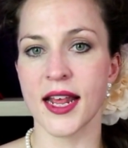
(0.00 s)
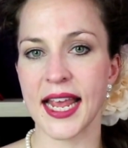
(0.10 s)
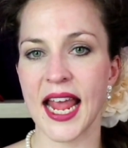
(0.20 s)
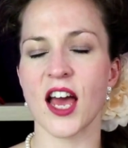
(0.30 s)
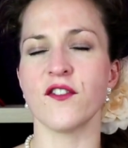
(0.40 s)

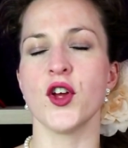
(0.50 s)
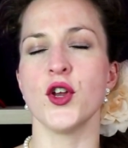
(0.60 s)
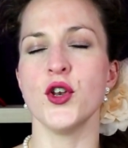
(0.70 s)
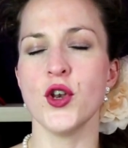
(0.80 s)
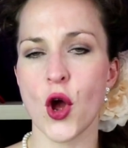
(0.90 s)
they have
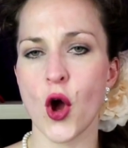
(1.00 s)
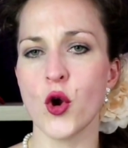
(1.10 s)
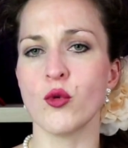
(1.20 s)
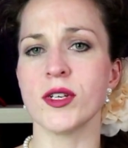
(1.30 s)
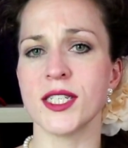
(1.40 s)

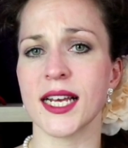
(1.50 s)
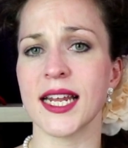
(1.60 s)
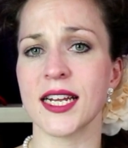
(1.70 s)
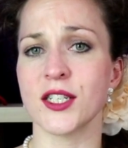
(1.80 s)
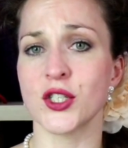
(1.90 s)
no
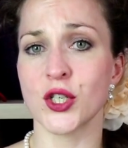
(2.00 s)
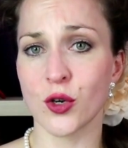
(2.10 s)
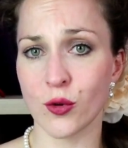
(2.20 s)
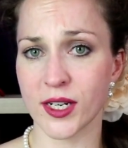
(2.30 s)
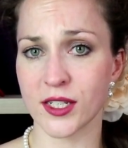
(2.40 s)
resilience to
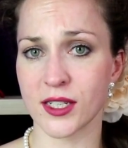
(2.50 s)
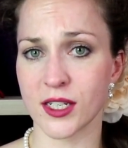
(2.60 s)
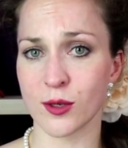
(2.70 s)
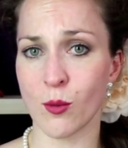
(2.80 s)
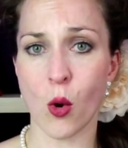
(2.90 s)

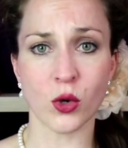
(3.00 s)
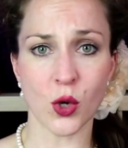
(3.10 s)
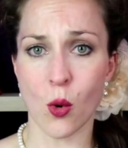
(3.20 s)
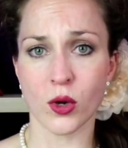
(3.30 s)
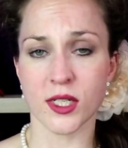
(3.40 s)
criticism or
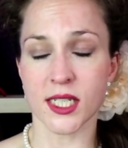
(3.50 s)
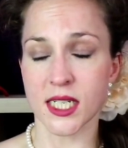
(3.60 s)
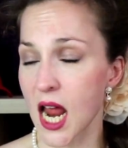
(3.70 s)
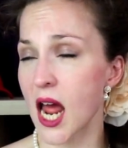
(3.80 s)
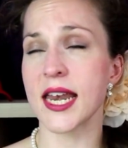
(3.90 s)
taunts,
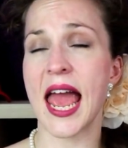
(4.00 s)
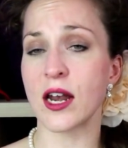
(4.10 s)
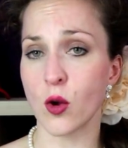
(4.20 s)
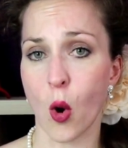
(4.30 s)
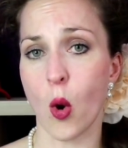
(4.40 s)
none
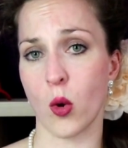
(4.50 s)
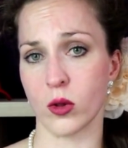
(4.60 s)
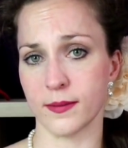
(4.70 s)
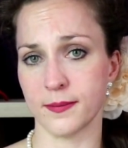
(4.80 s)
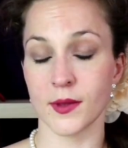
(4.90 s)
at all.